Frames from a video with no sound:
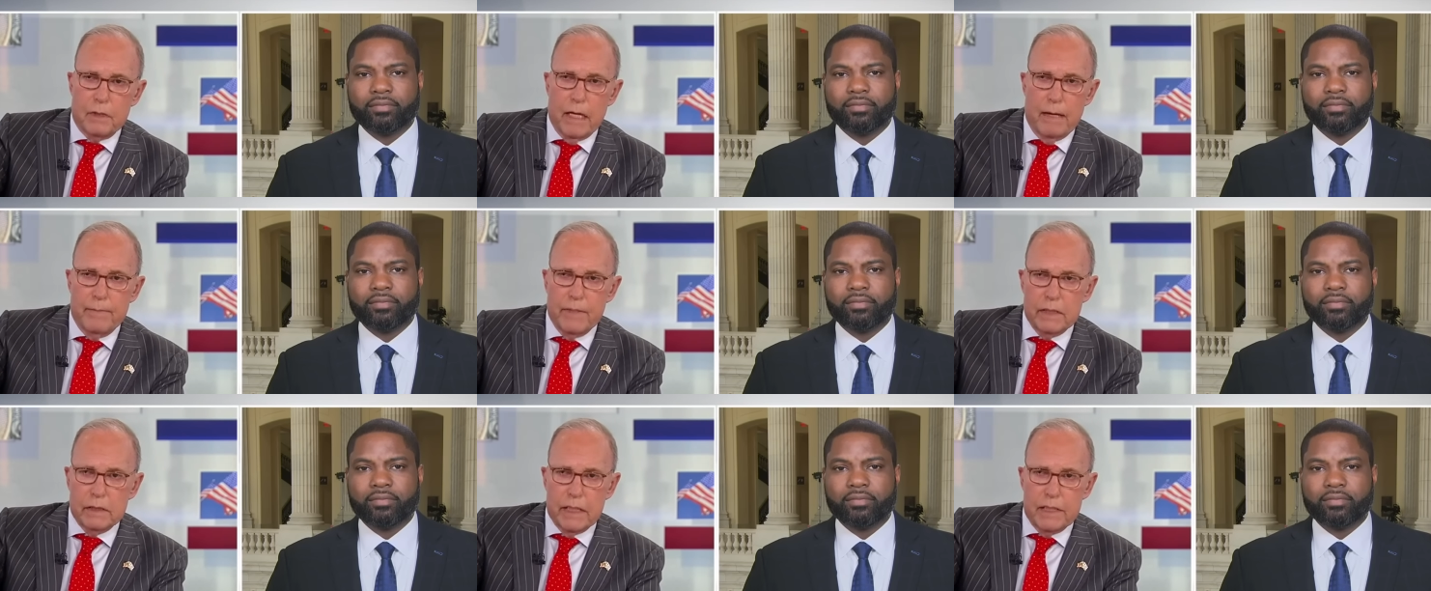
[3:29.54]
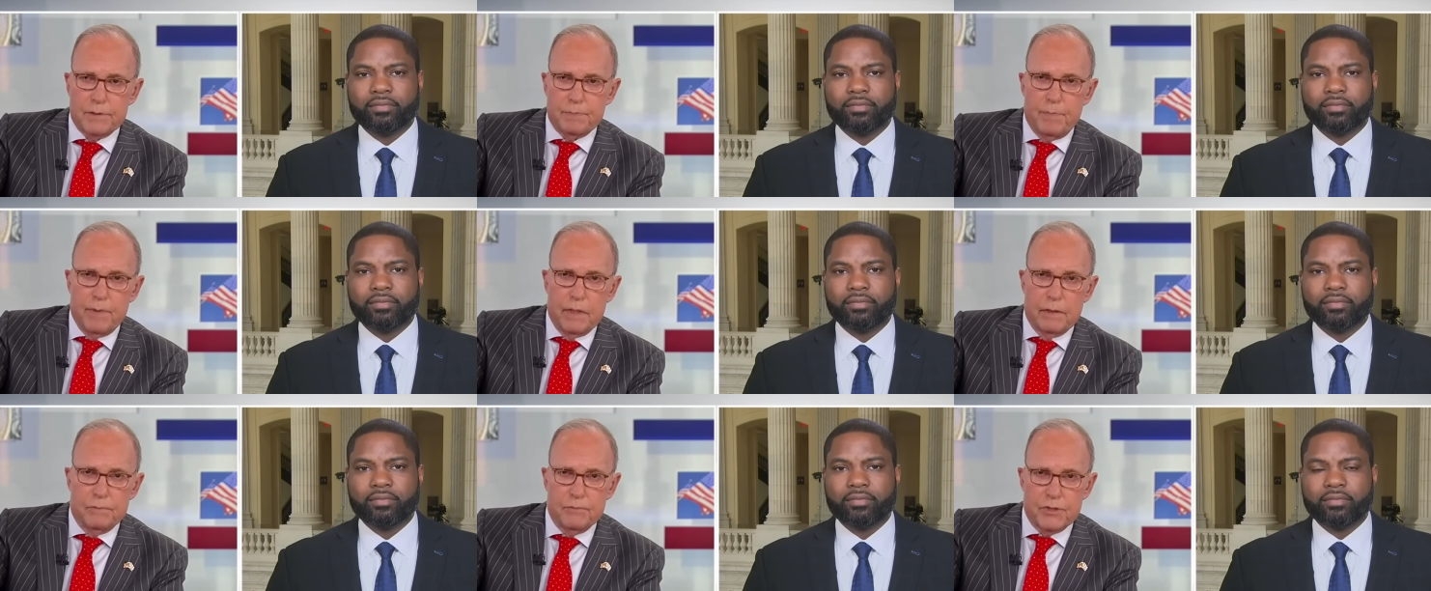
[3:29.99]
Speaker 1: I mean, let's
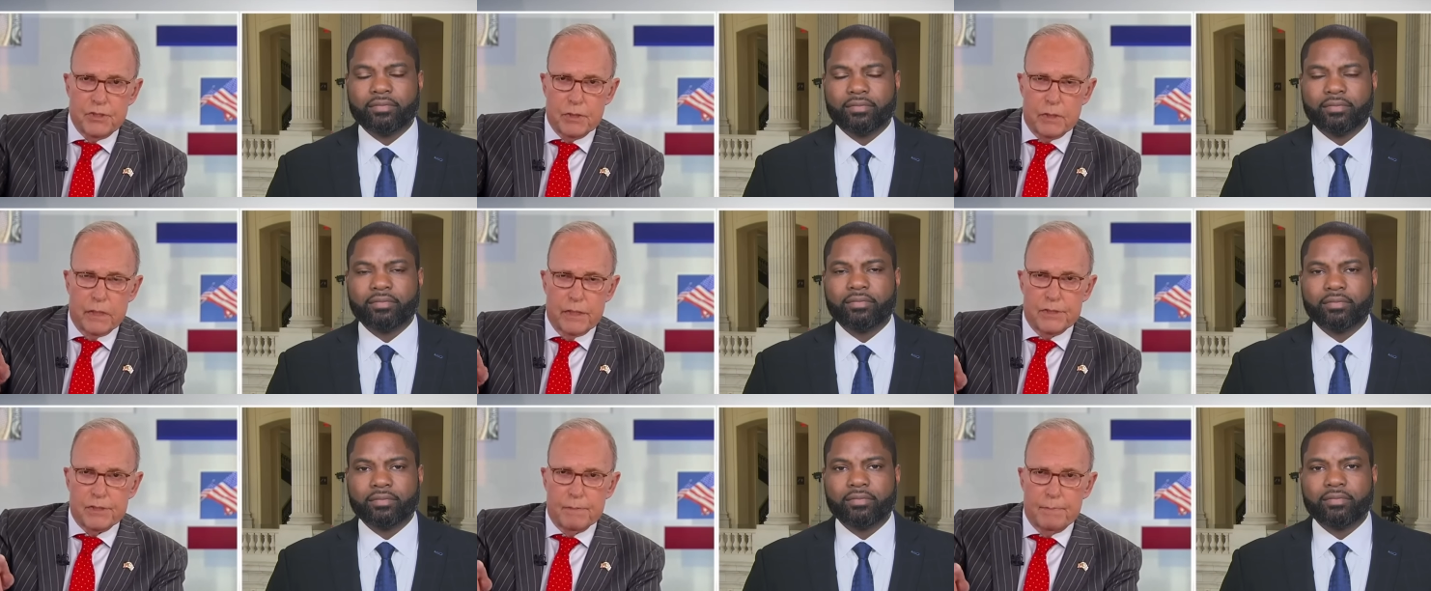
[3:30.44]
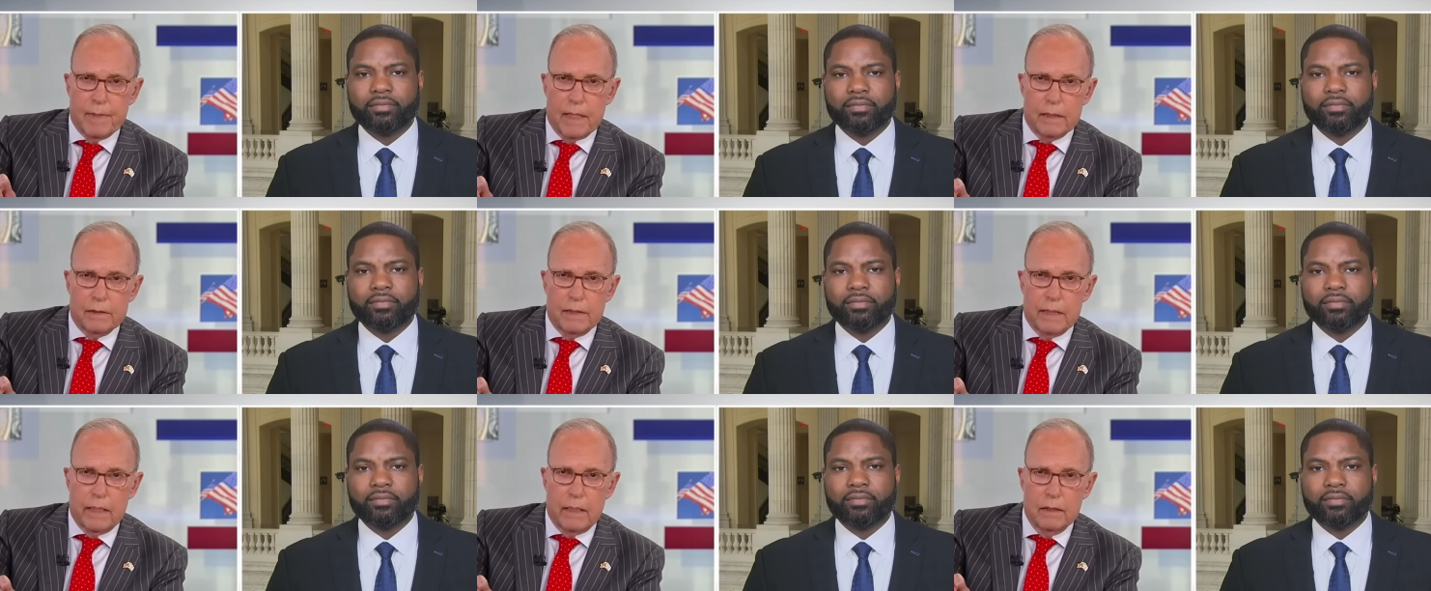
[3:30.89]
be serious about
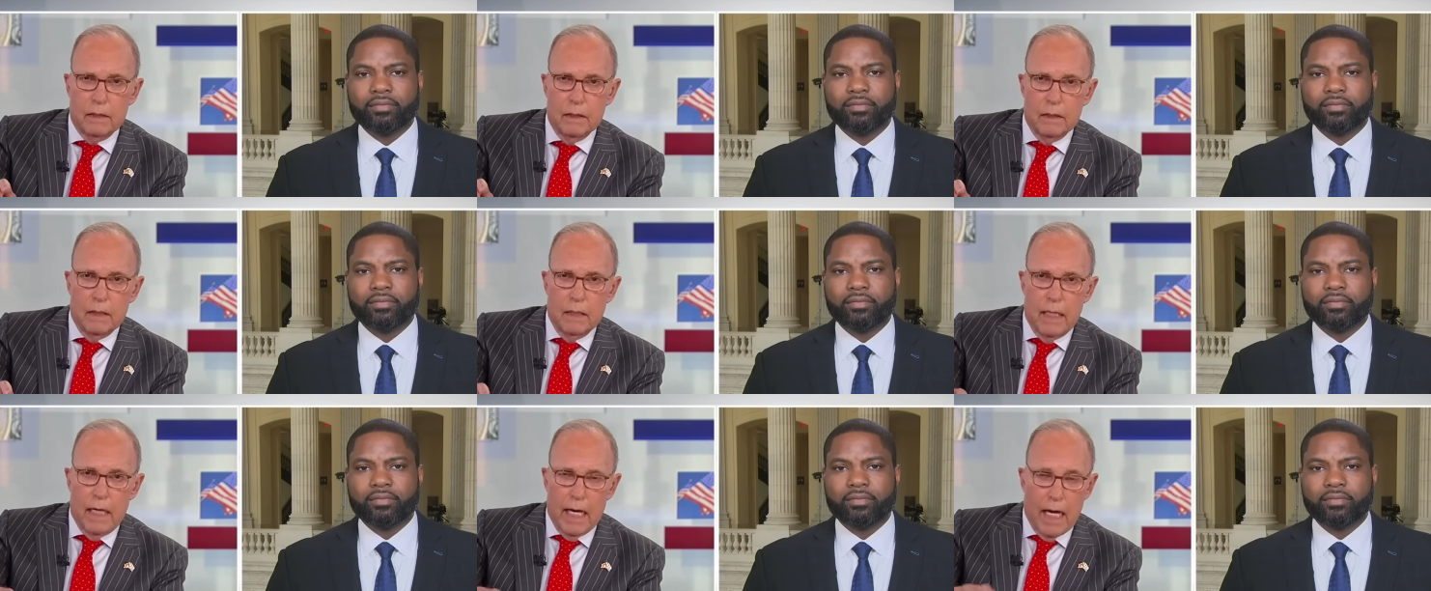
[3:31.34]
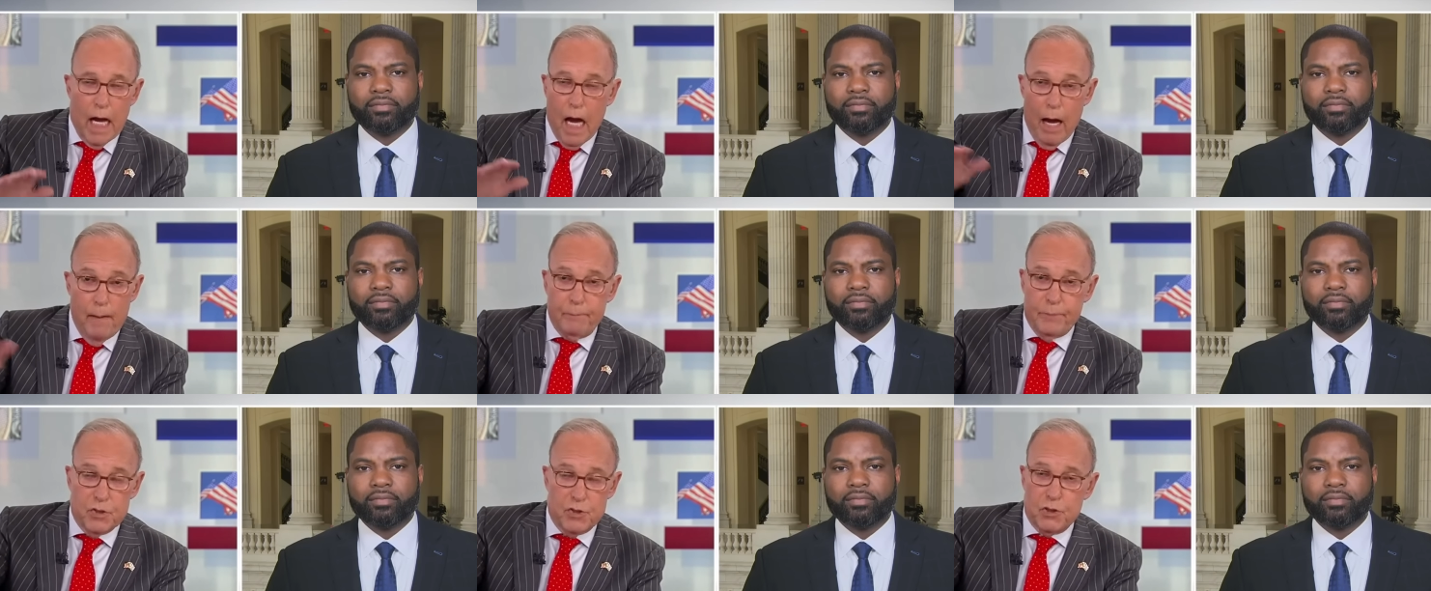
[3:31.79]
that
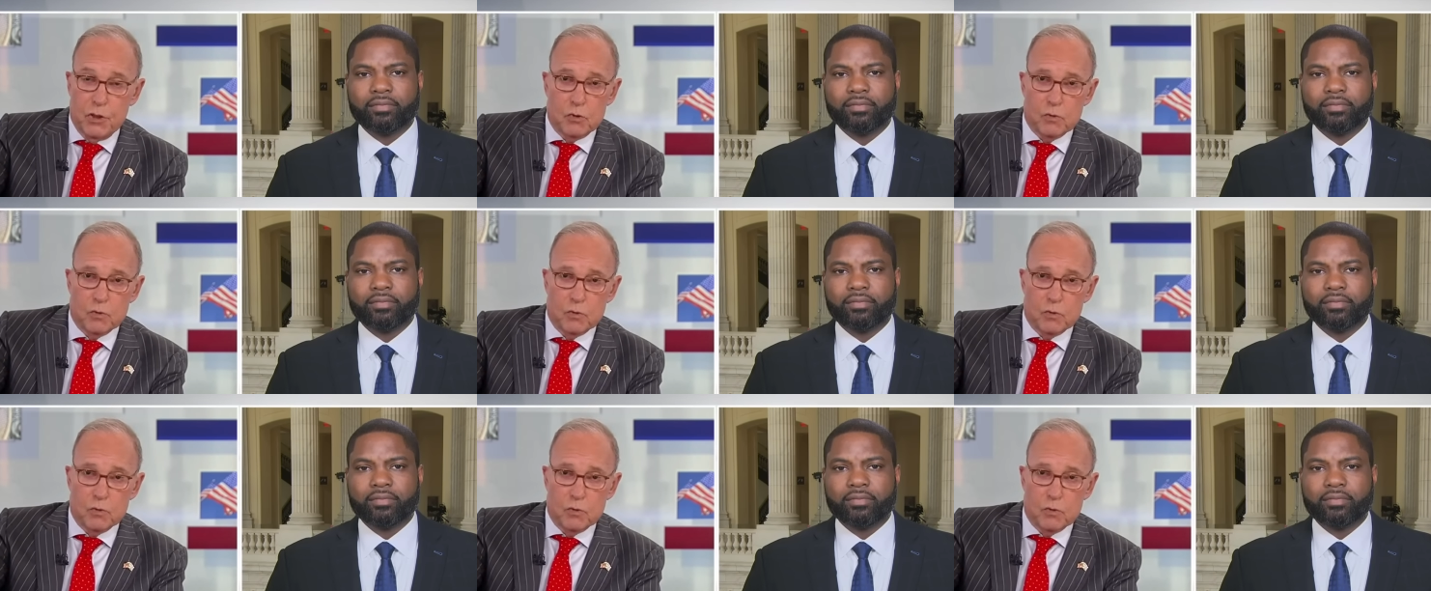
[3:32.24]
up until